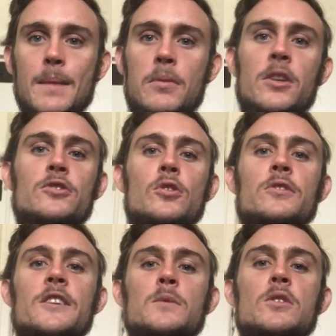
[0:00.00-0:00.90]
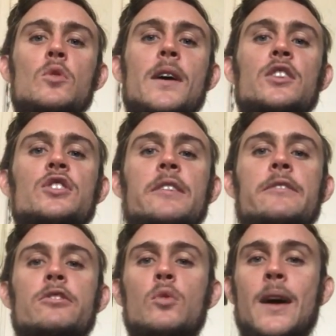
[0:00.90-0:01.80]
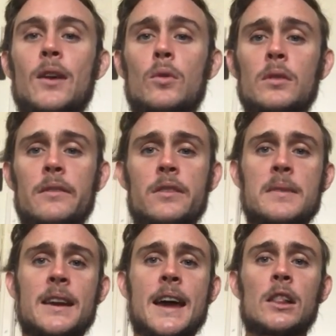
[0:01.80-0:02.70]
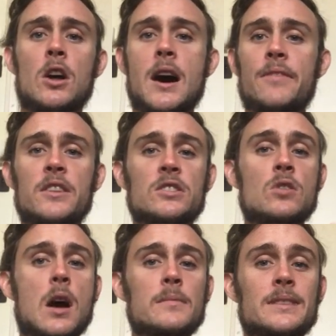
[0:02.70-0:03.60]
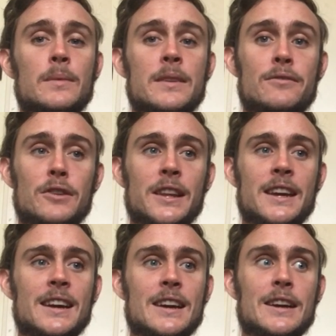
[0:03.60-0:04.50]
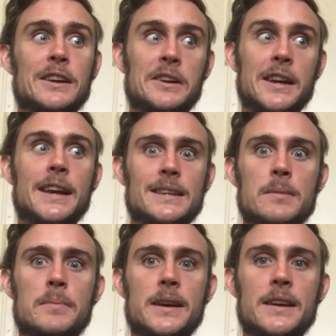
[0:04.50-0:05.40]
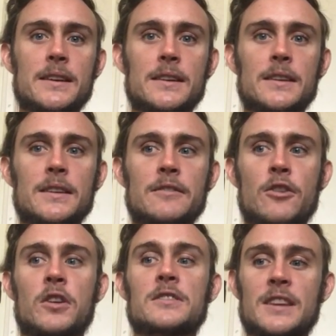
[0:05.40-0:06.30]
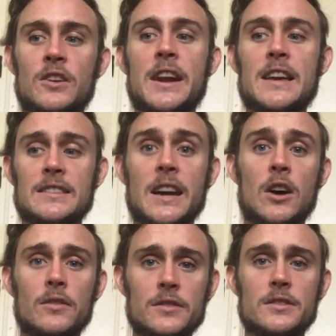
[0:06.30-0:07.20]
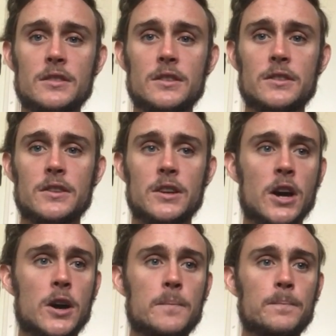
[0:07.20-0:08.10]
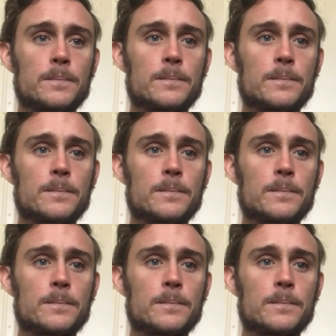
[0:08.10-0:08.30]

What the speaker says: But the truth is, we always shift throughout all of them in our life. There's times that we really need to be focusing on ourselves, you know.